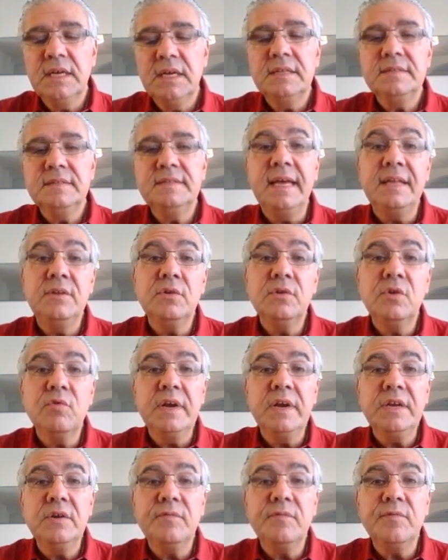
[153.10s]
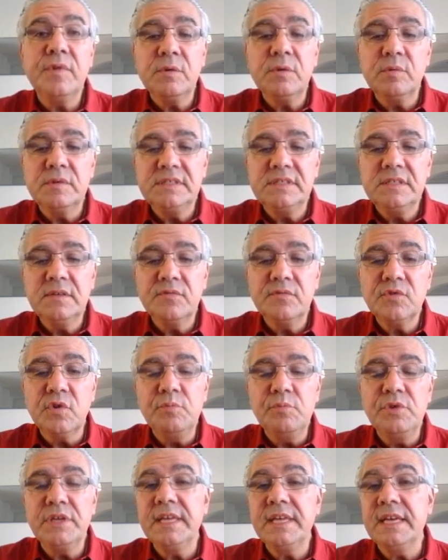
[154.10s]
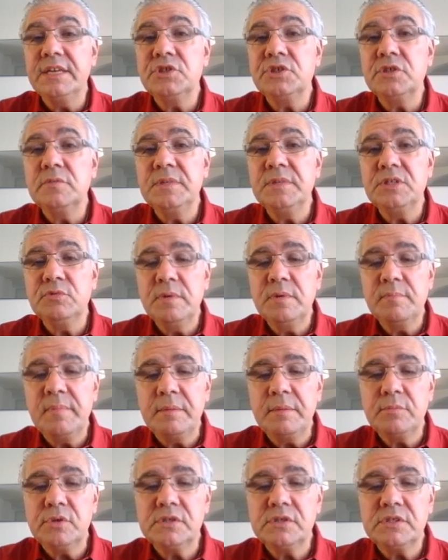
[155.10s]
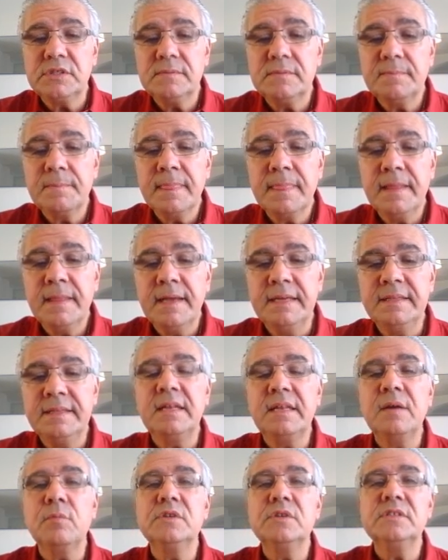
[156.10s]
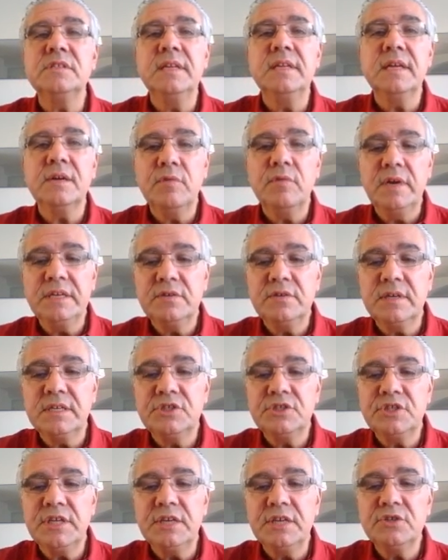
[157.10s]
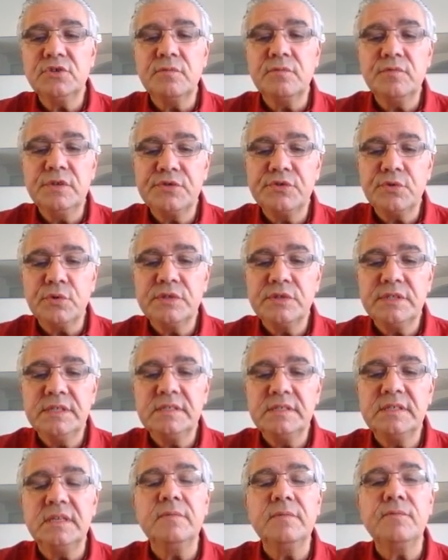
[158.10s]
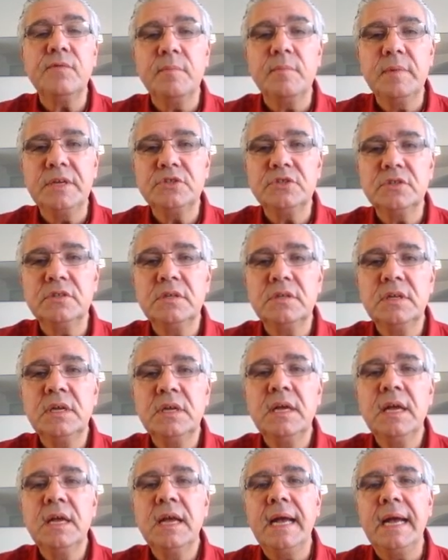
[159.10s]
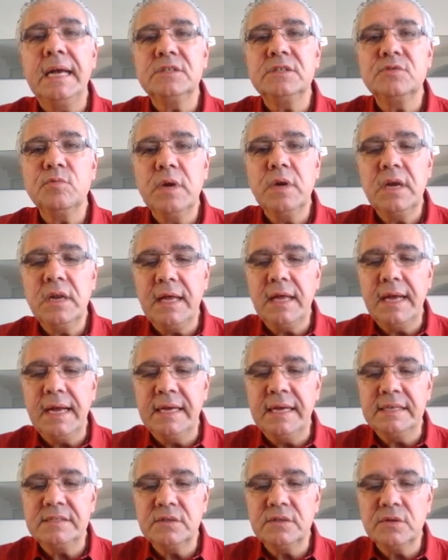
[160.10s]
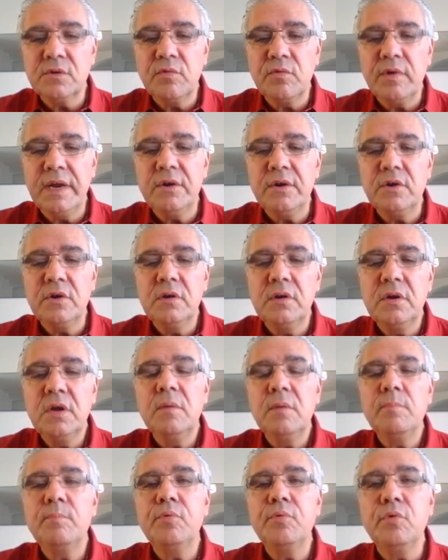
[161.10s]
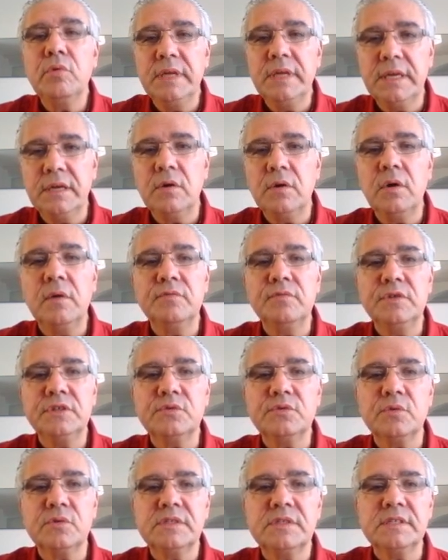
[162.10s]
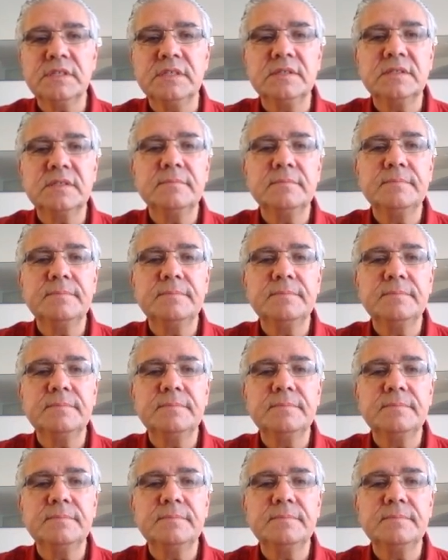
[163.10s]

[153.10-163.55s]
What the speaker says: They had a greater frequency of communication between members, and that there was a greater exchange of resources and information, as well as a greater pooling of resources.